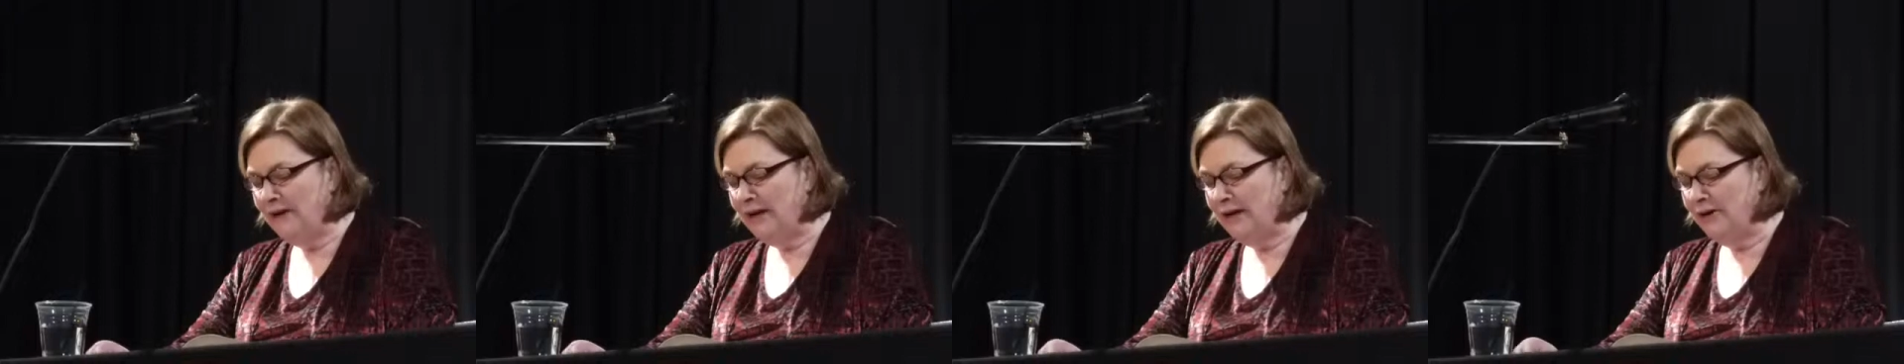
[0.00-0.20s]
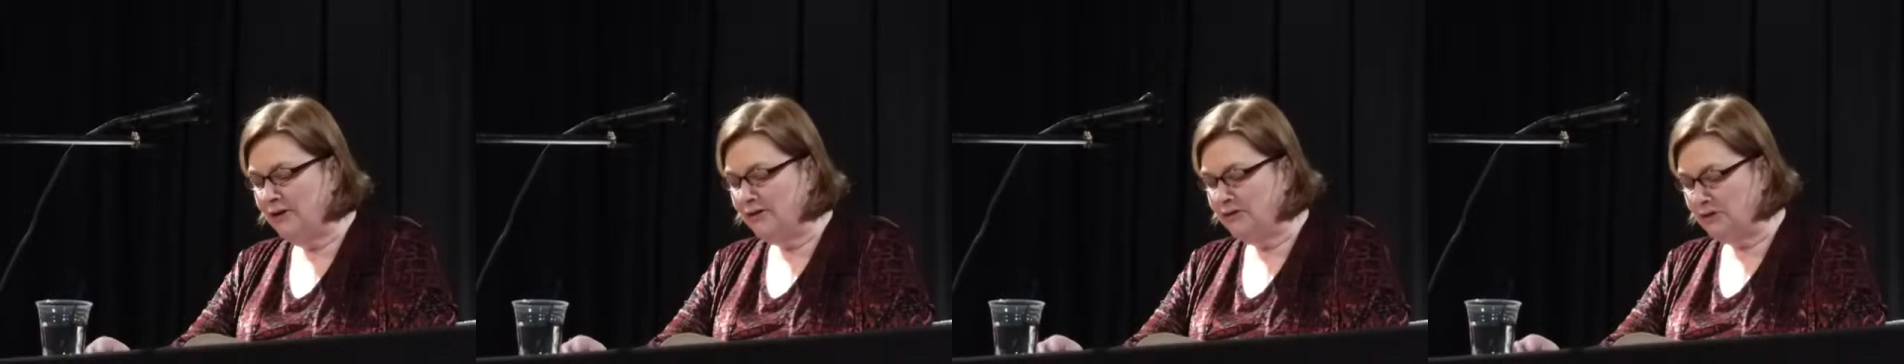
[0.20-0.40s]

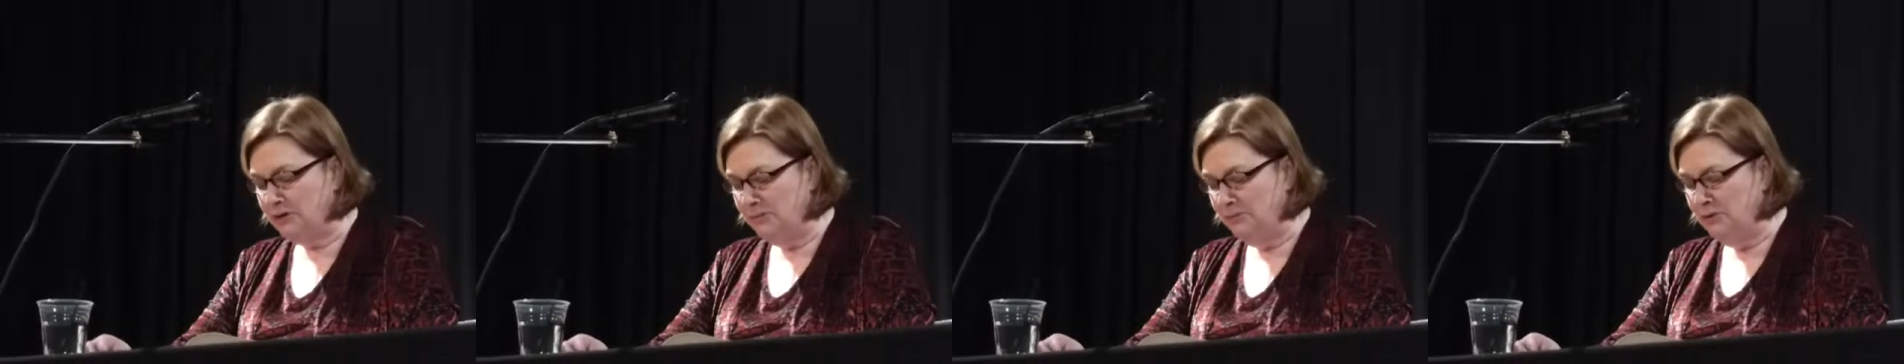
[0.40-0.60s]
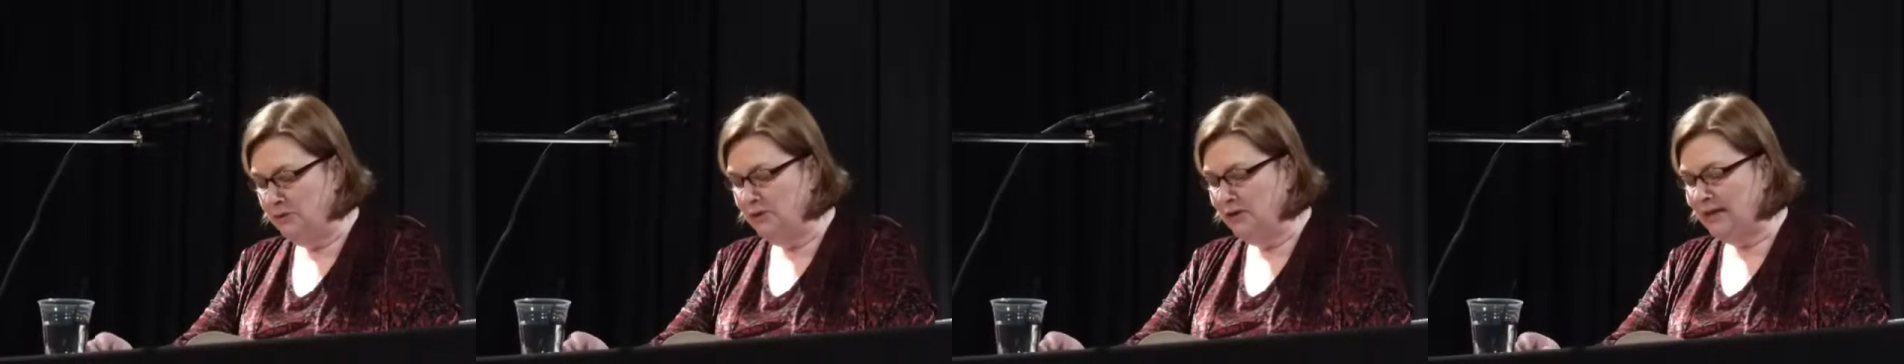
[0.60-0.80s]
Where
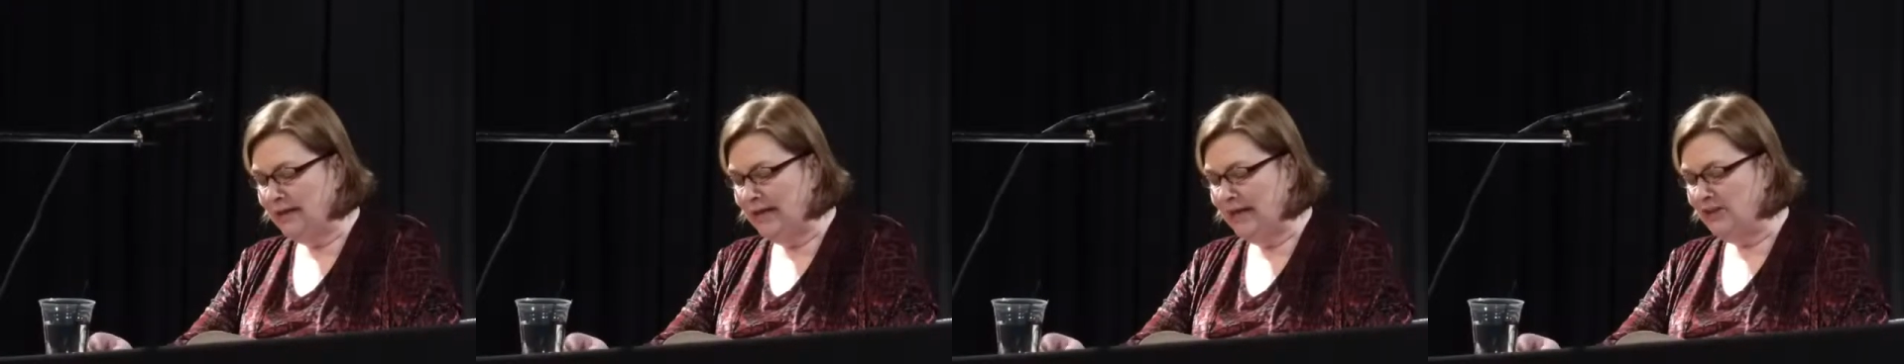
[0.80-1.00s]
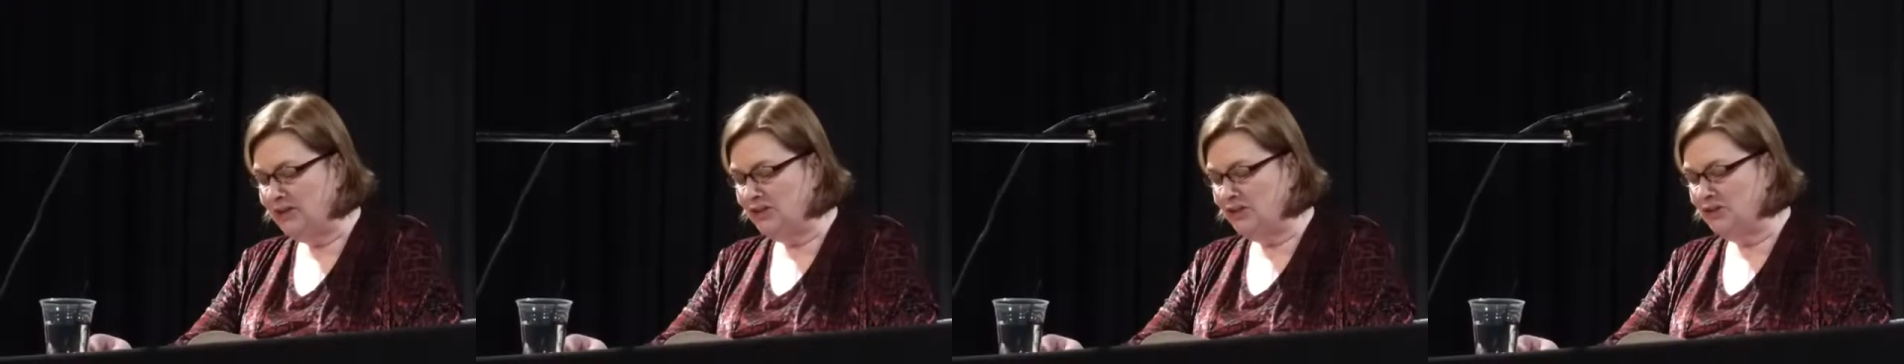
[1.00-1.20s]

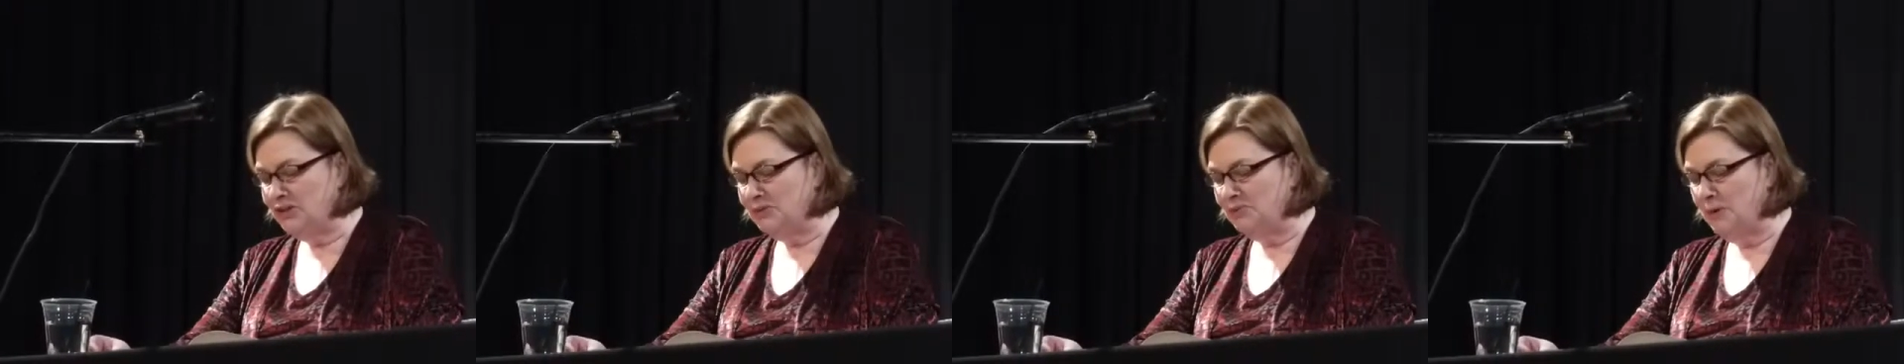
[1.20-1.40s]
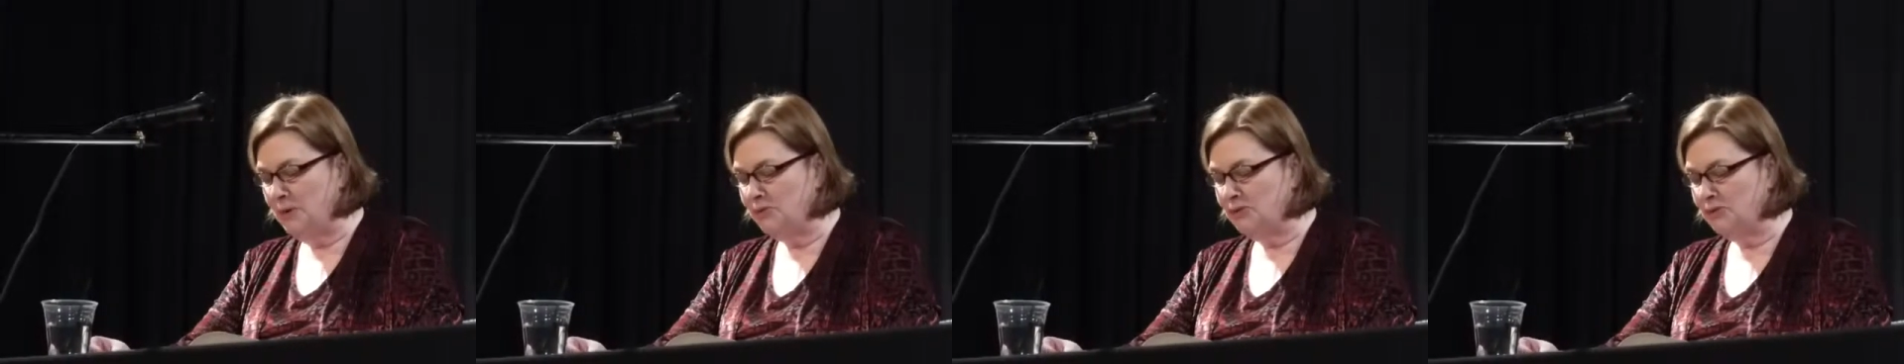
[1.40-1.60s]
communication
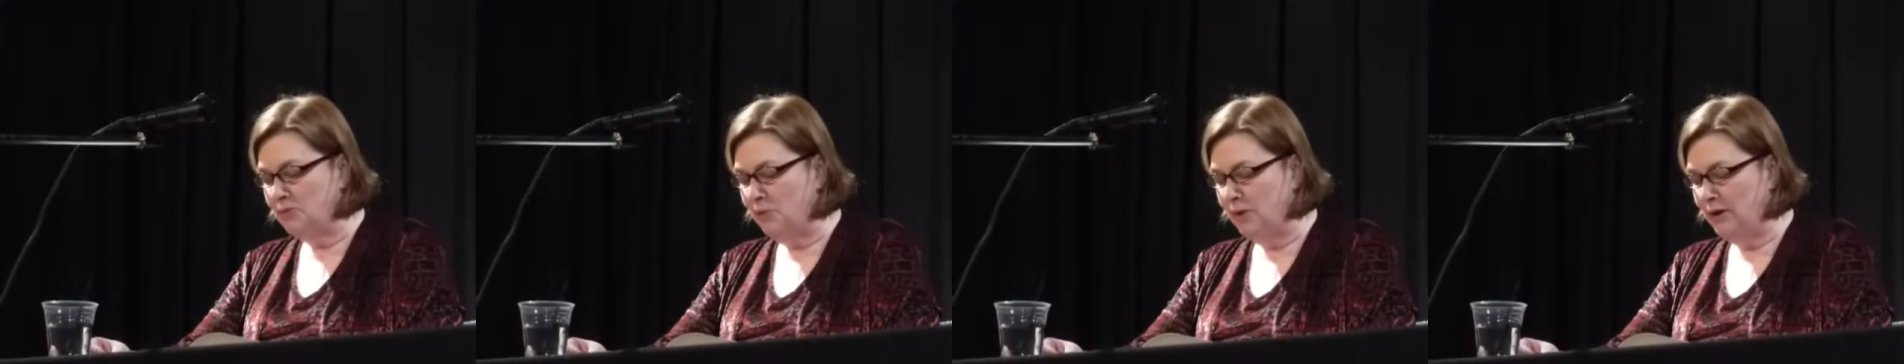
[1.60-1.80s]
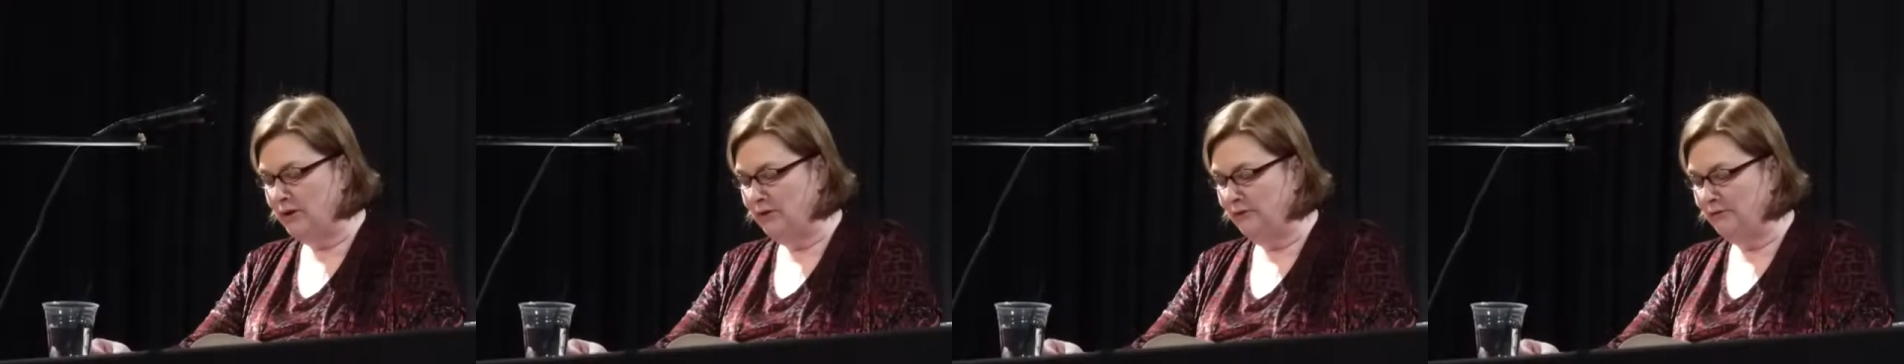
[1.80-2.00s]
is most
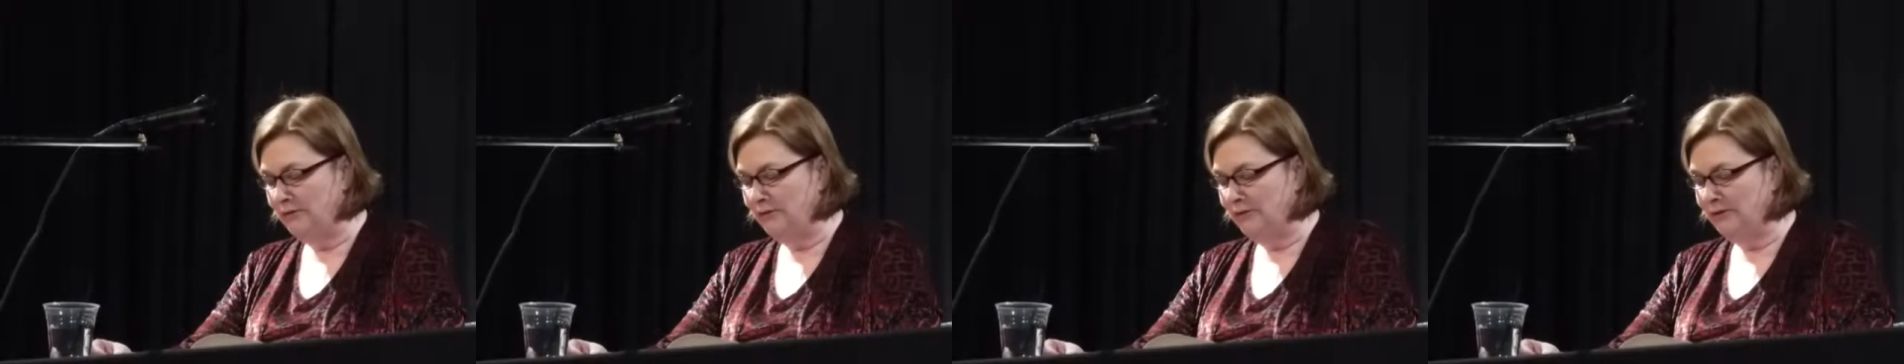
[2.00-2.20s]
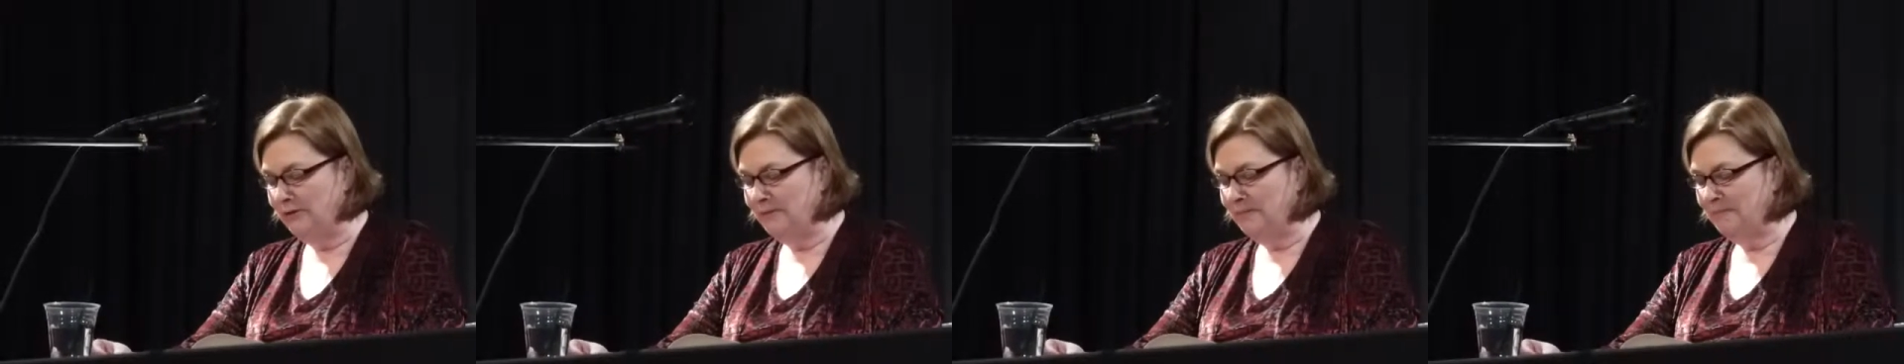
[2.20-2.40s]

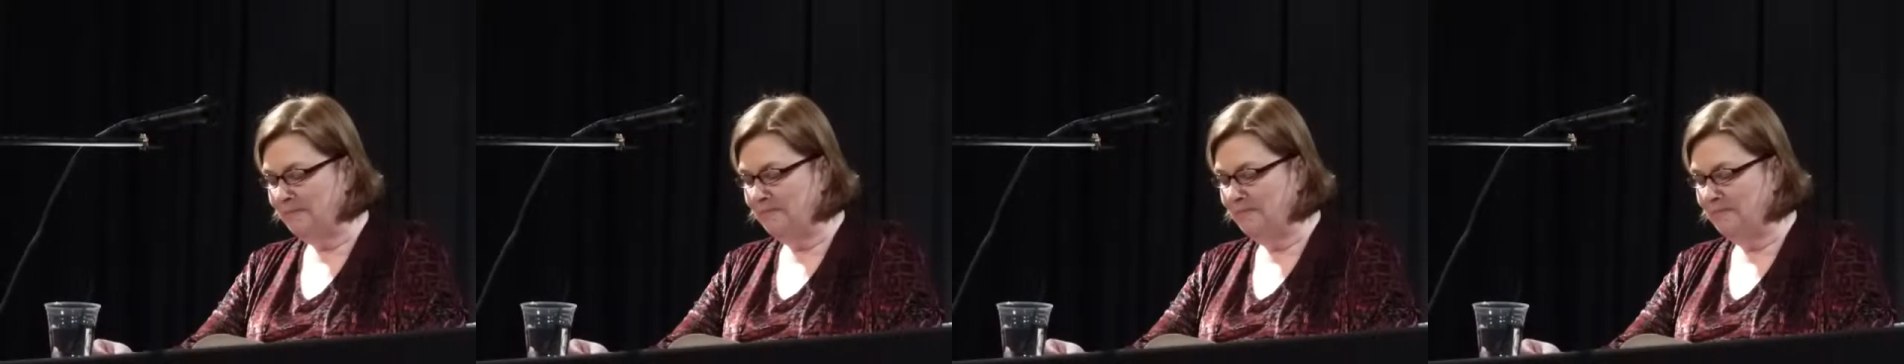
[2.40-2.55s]
wonderful.